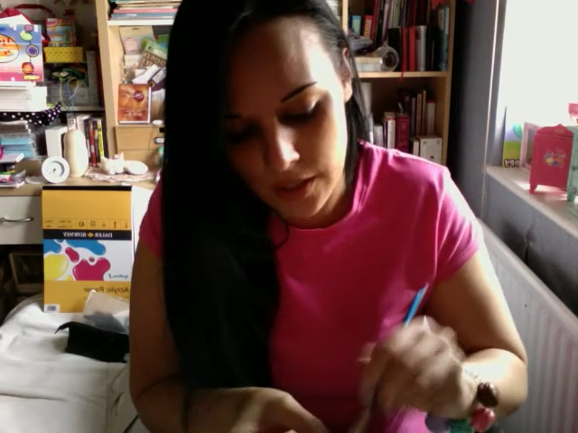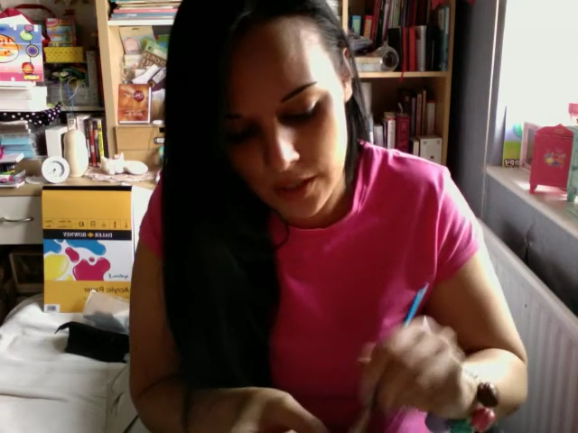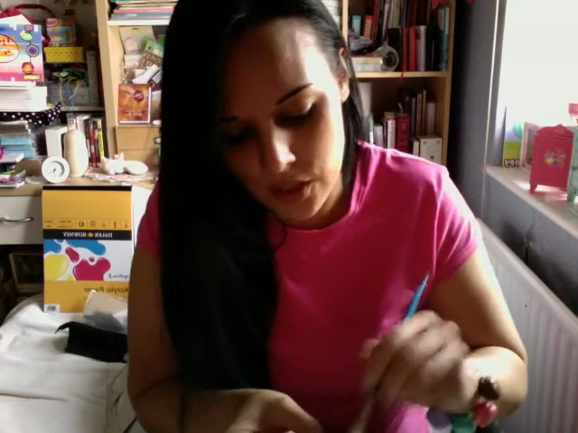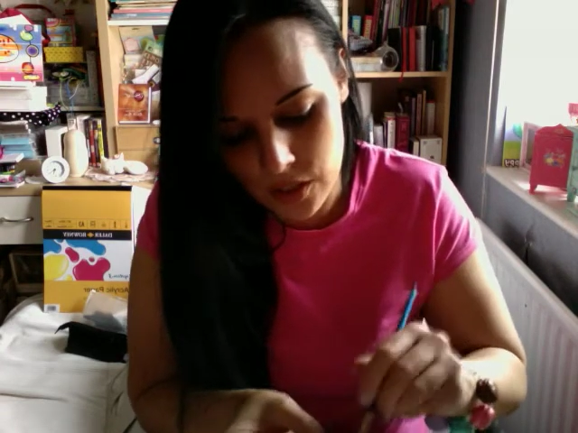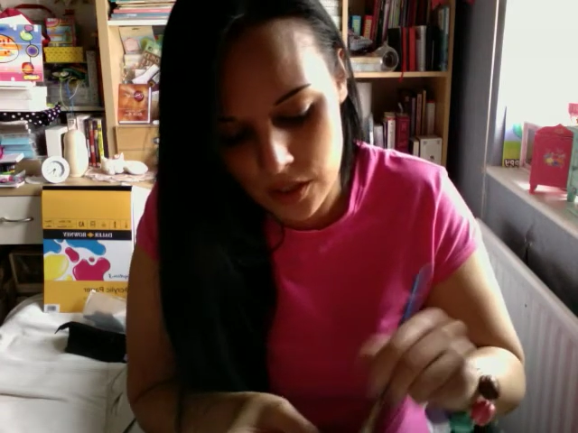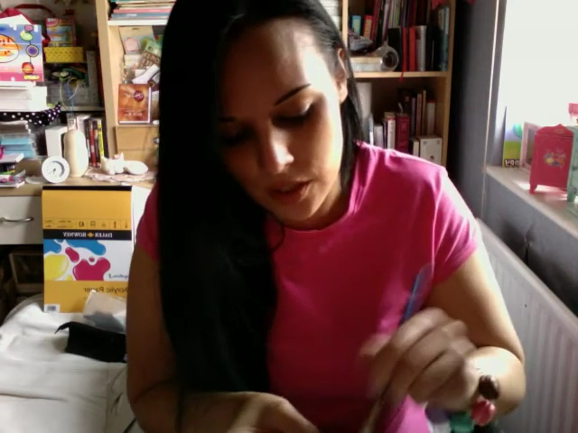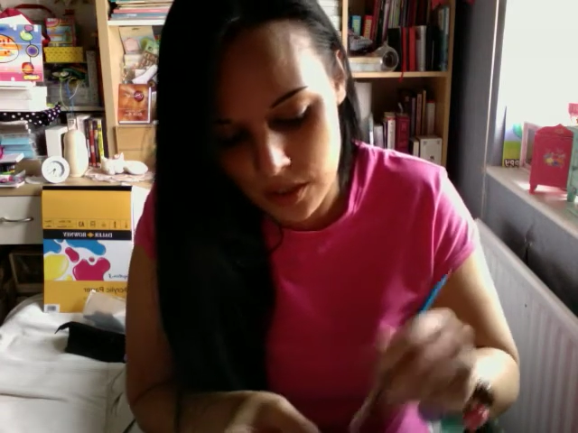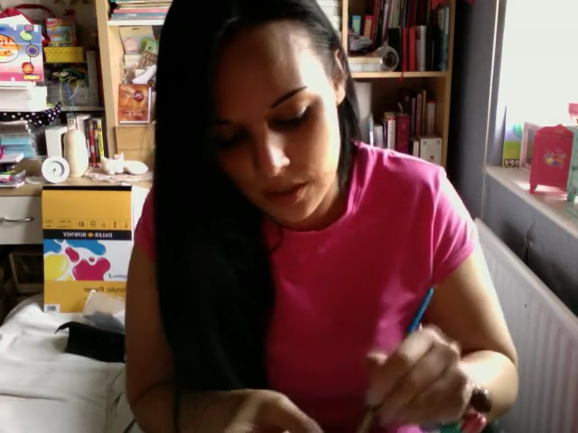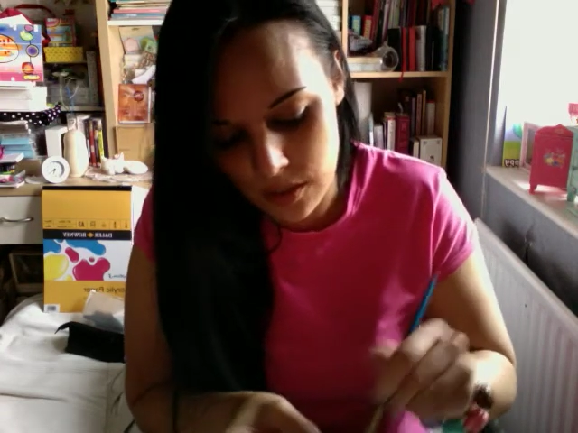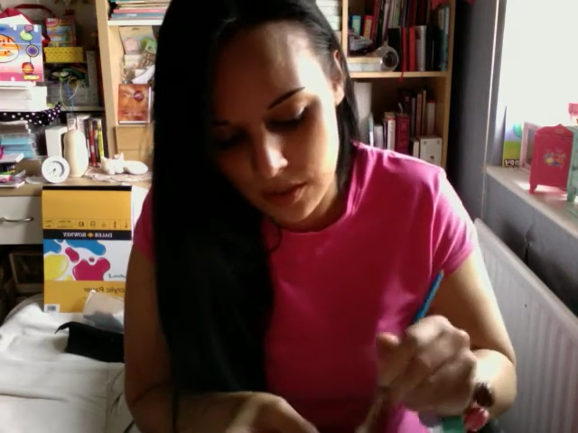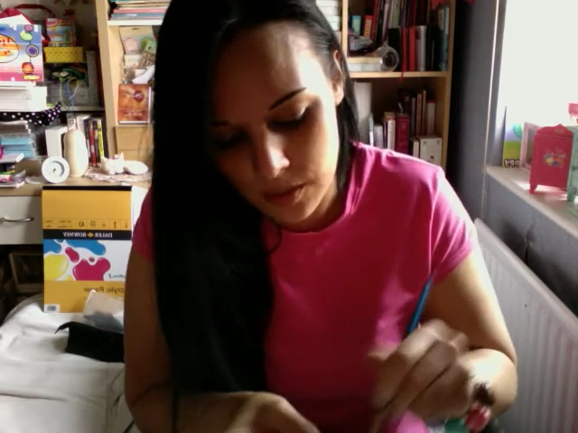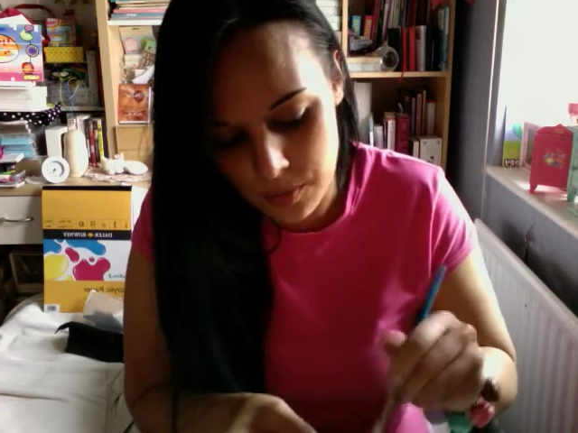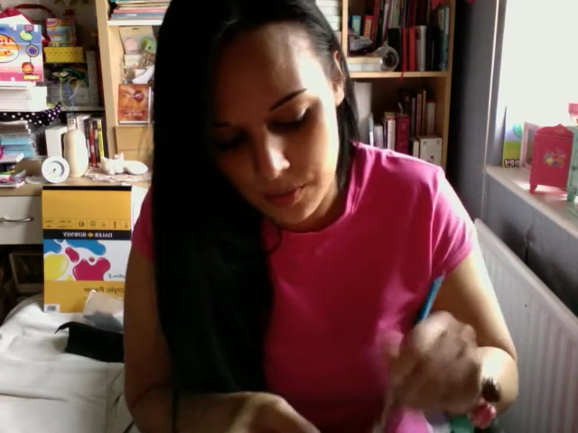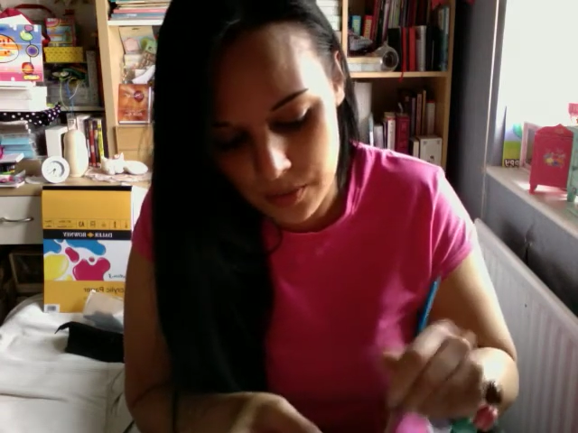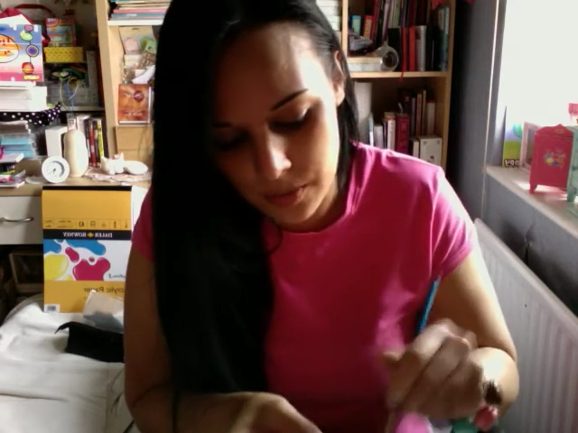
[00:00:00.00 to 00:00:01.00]
just to
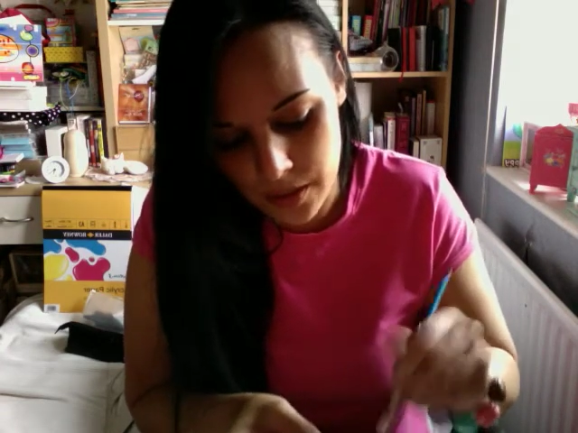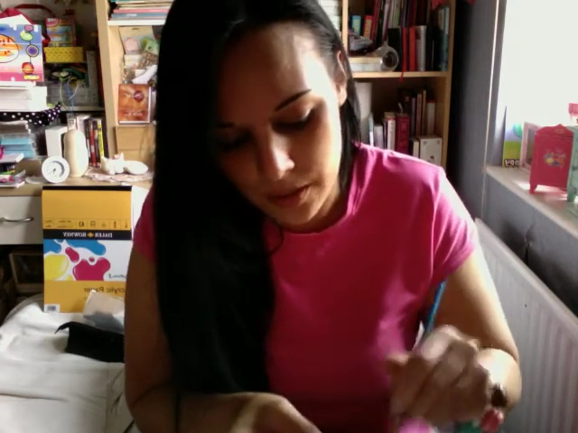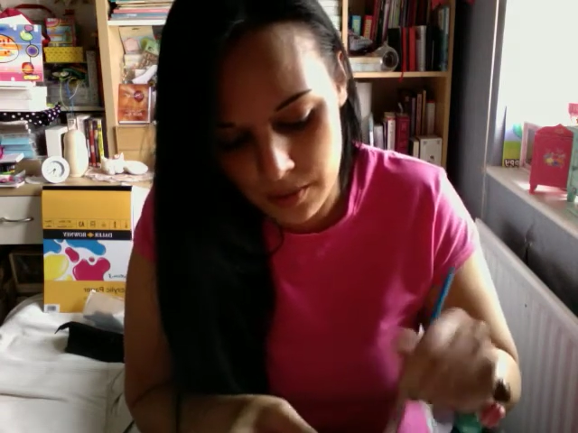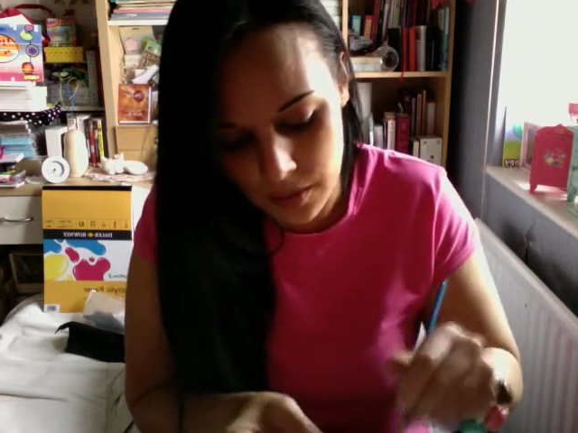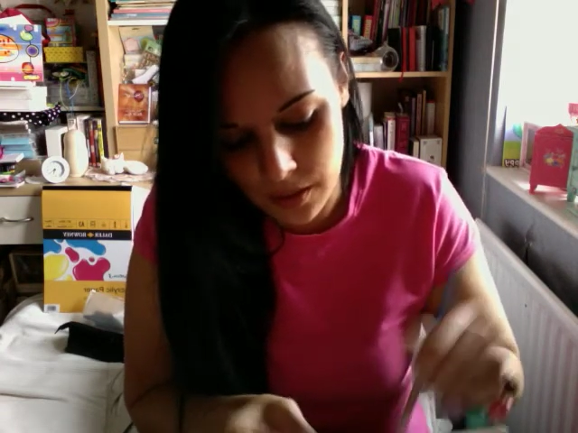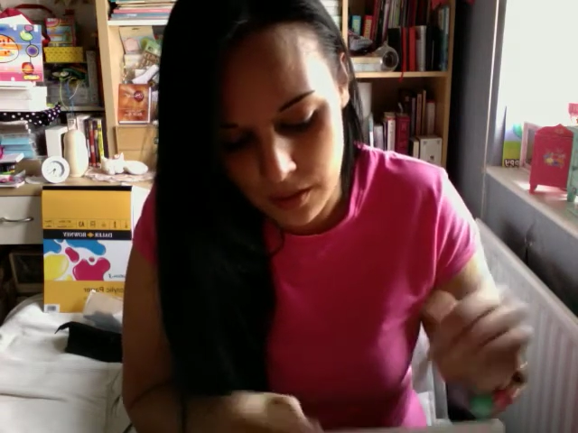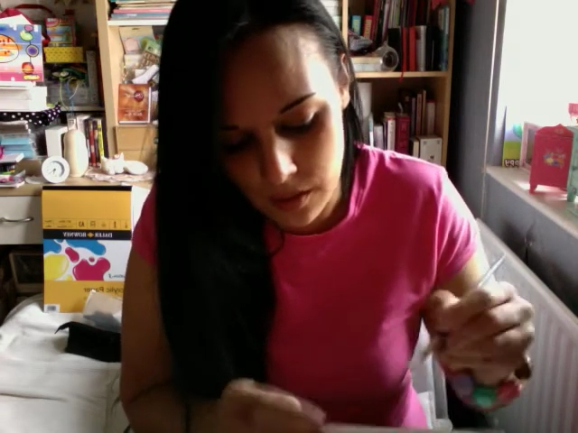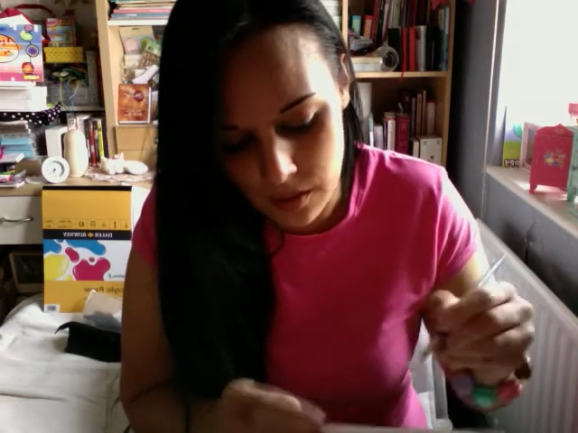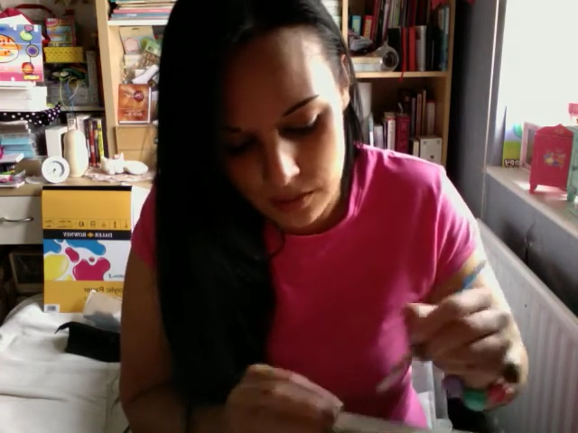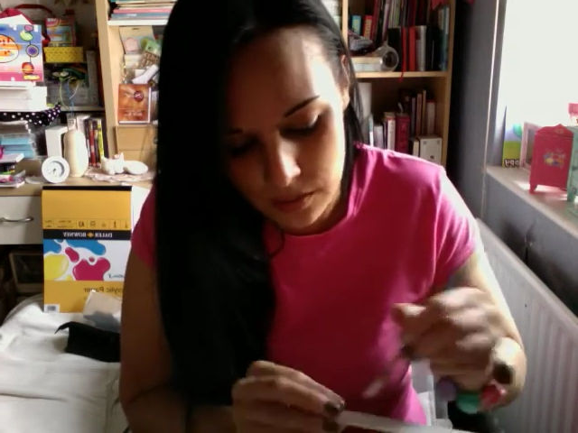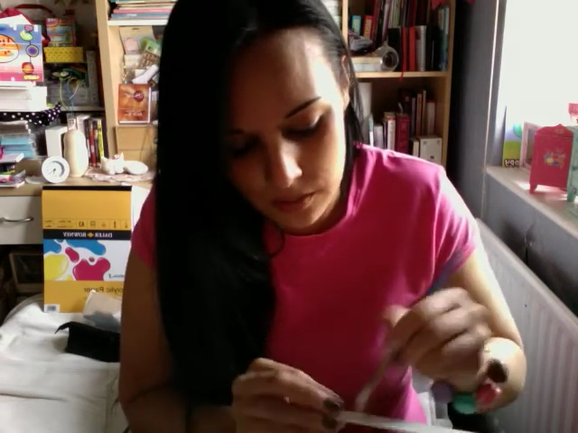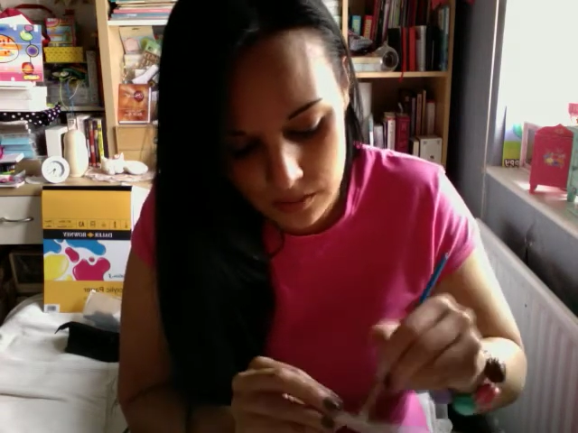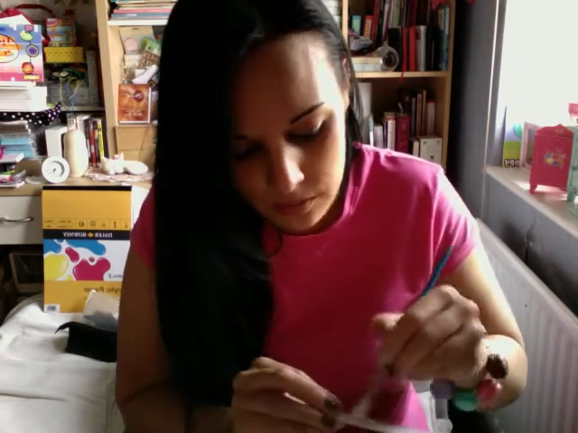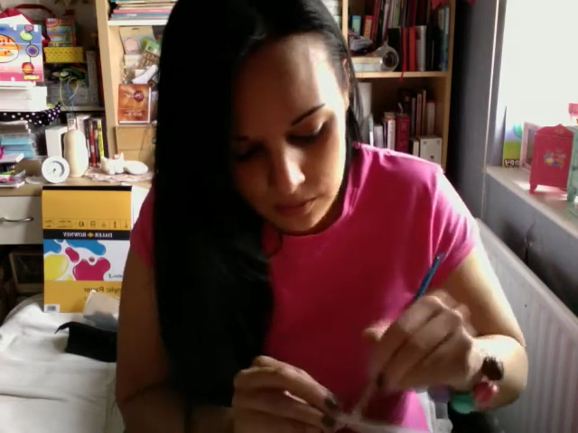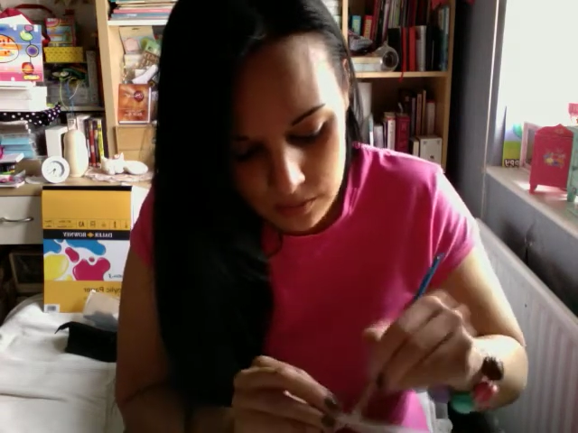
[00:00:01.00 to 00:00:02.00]
brighten up the garden.